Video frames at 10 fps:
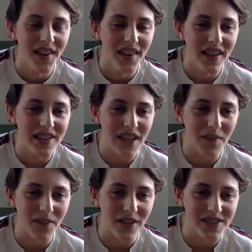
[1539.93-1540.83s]
that's
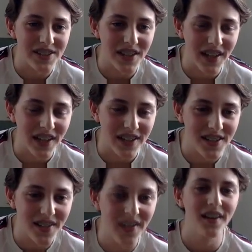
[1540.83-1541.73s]
happened on
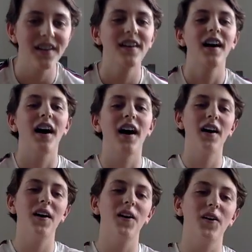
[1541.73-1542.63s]
stage?
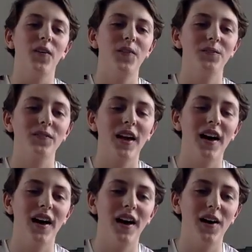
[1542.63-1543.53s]
Oh,
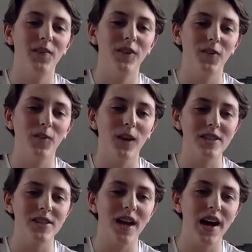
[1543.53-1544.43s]

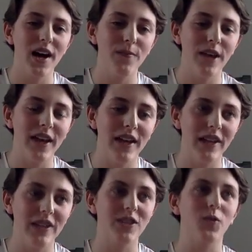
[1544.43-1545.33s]
one time in
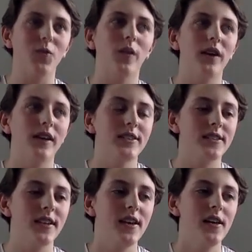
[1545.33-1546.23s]
Into the
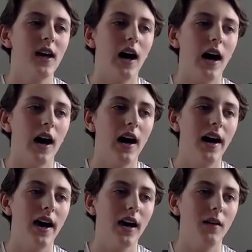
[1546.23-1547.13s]
Woods,
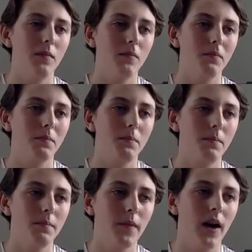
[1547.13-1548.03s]
I
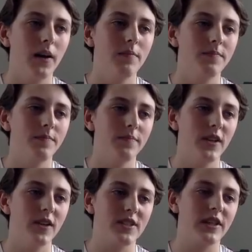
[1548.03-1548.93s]

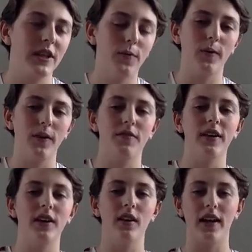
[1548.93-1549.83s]
there's a scene where we
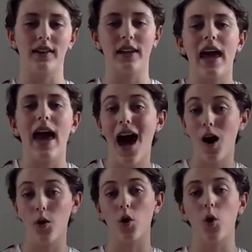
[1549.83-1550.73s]
feed like the
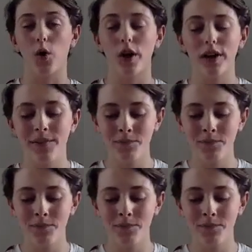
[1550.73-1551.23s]
cow corn,